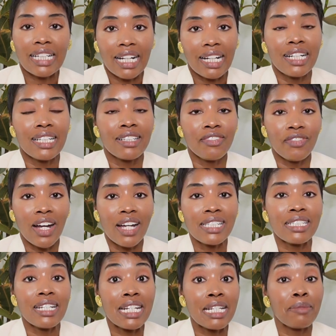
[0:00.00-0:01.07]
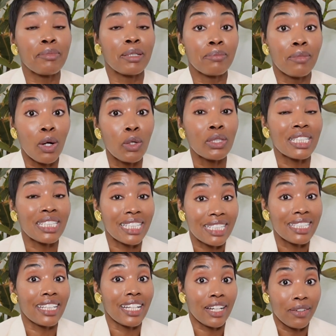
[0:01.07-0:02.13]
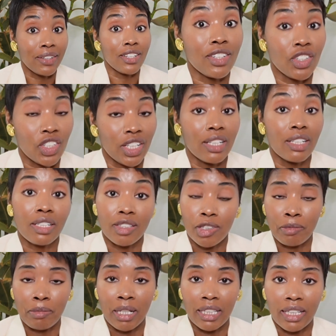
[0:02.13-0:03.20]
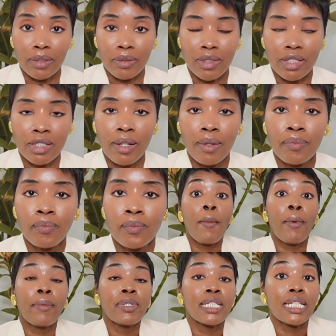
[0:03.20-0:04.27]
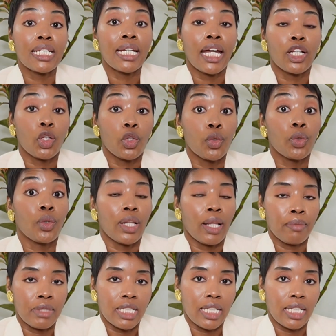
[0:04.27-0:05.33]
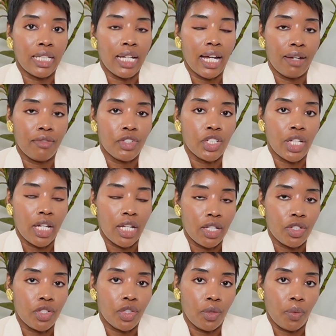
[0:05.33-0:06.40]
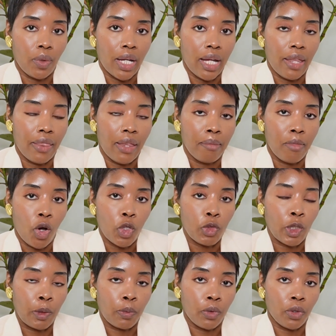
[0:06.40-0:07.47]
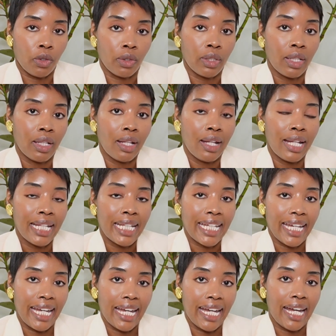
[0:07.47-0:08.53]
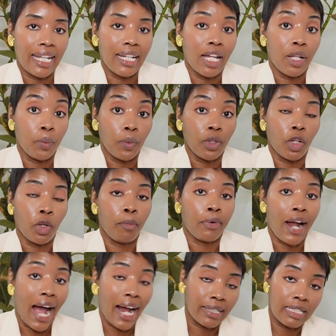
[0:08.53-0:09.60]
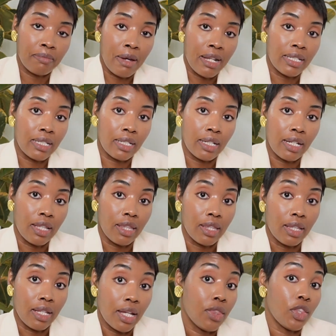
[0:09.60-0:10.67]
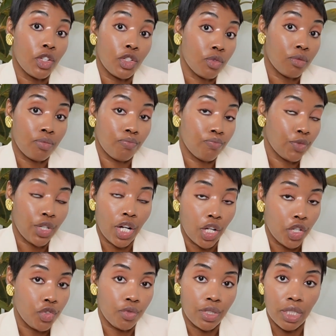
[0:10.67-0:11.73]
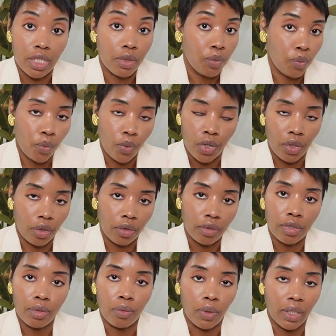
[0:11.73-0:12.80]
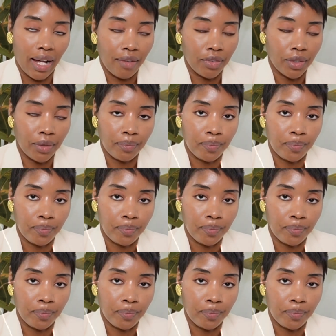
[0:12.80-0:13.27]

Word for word: kind of fascinating, but mostly scary as shit, excuse my language. WebMD and Google MD have changed the way that most people can and will practice medicine in, in this country, world, what have you.